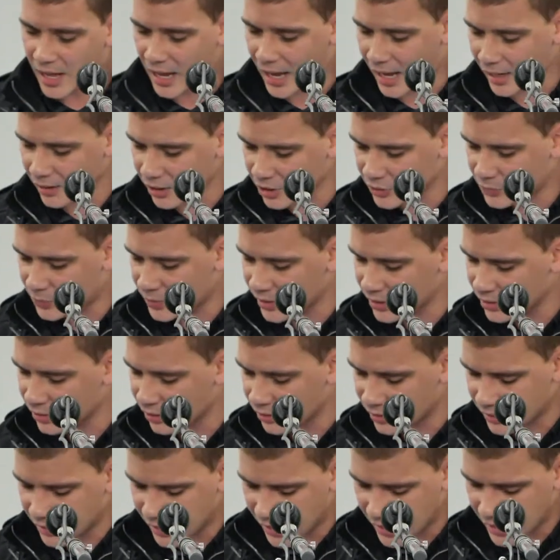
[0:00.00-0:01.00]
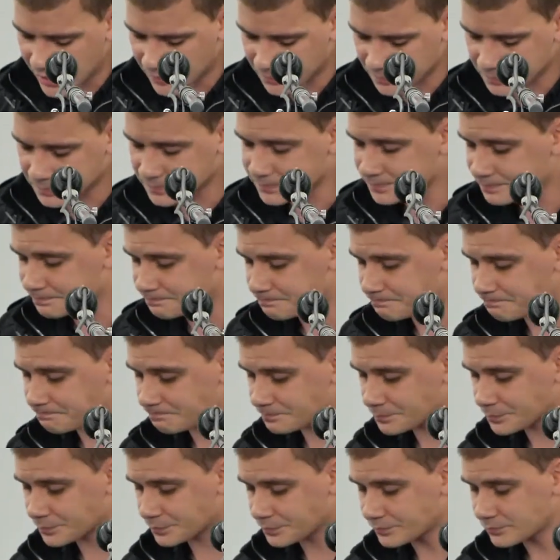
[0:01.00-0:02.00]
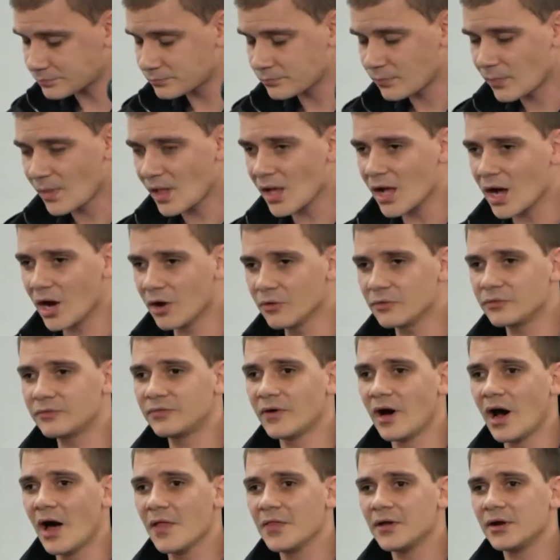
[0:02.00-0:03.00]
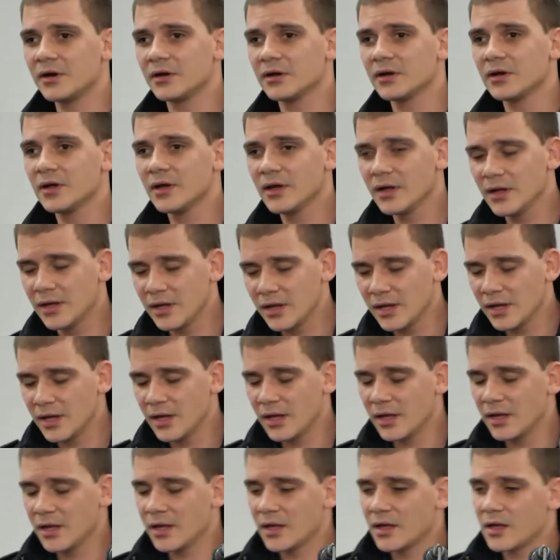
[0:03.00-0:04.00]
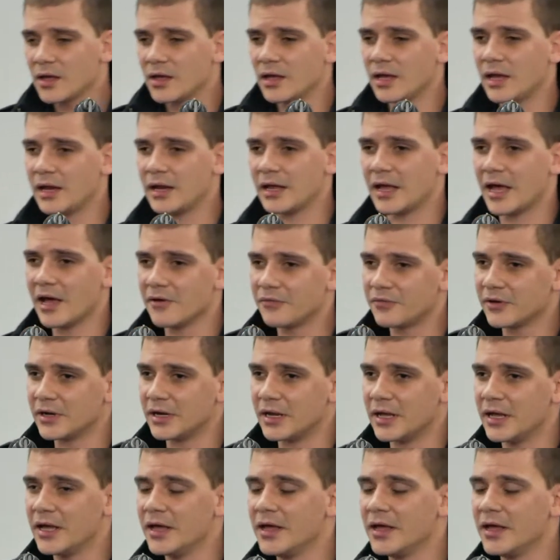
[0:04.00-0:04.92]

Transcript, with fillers: hallowed be your name. Our Father in heaven.